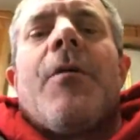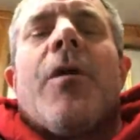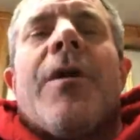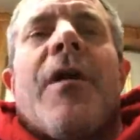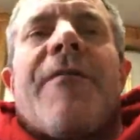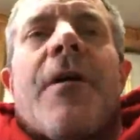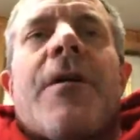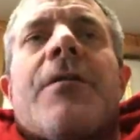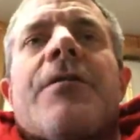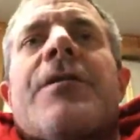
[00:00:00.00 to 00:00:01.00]
with our
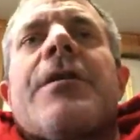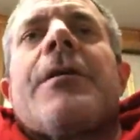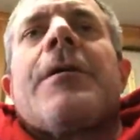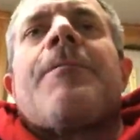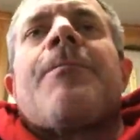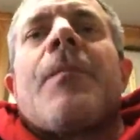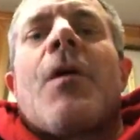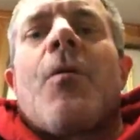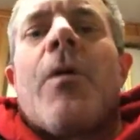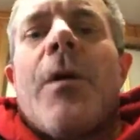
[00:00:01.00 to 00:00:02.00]
vertical till,
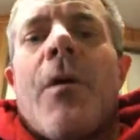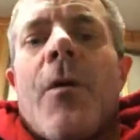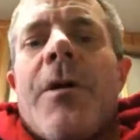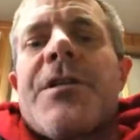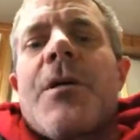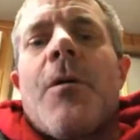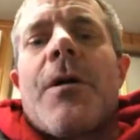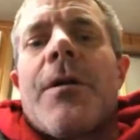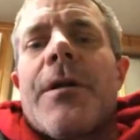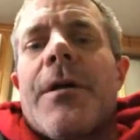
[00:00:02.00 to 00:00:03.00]
we were always going
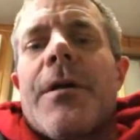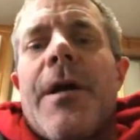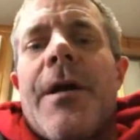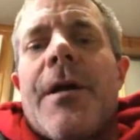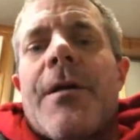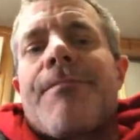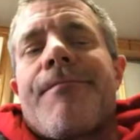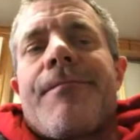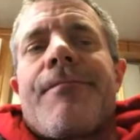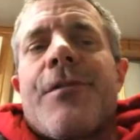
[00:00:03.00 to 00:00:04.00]
a little hair
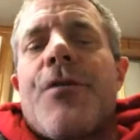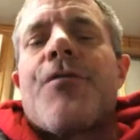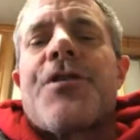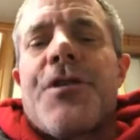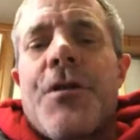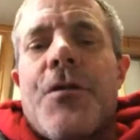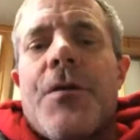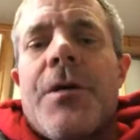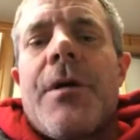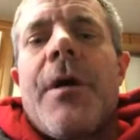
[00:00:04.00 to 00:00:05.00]
too
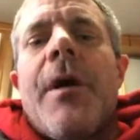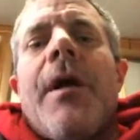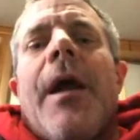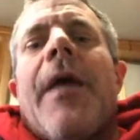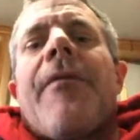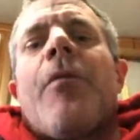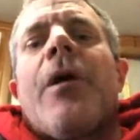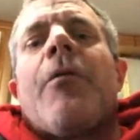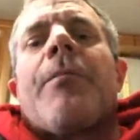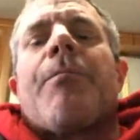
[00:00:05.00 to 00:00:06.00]
soon, and
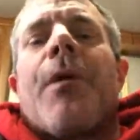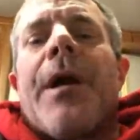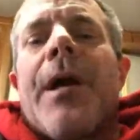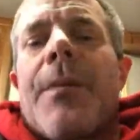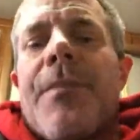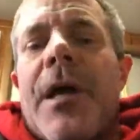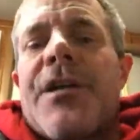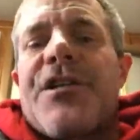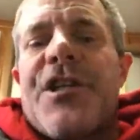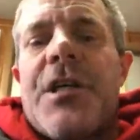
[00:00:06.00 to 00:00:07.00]
we would bring up
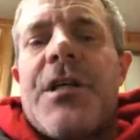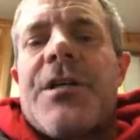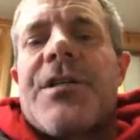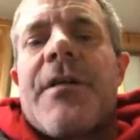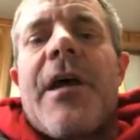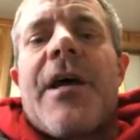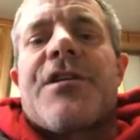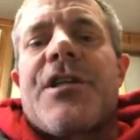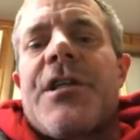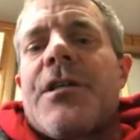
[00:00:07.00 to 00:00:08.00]
that cheese, and
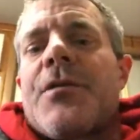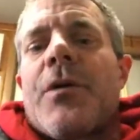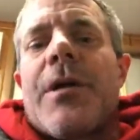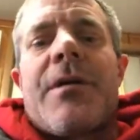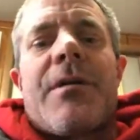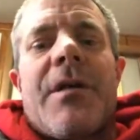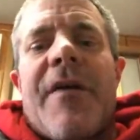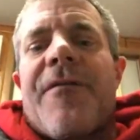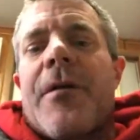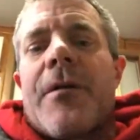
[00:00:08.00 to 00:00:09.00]
that cheese would
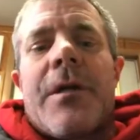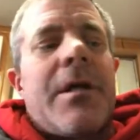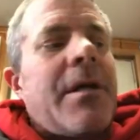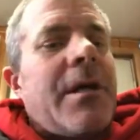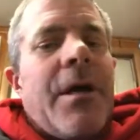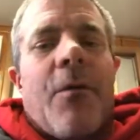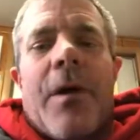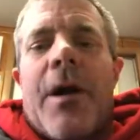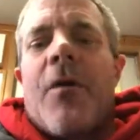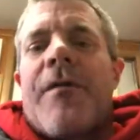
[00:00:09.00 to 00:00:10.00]
indefinitely get
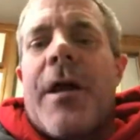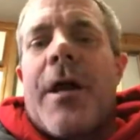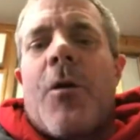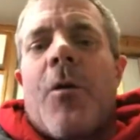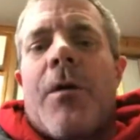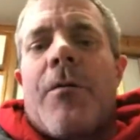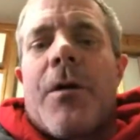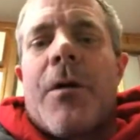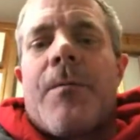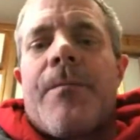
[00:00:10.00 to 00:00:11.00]
right over that corn
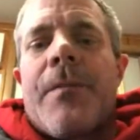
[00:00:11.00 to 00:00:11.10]
row.